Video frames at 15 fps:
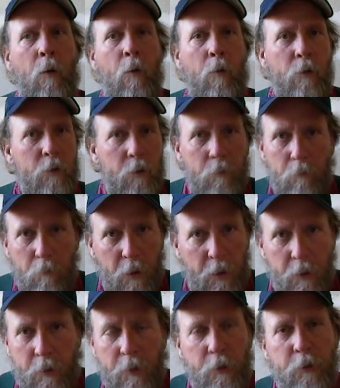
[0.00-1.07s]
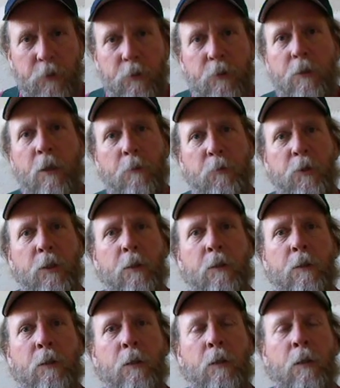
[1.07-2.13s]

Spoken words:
or meditation subject.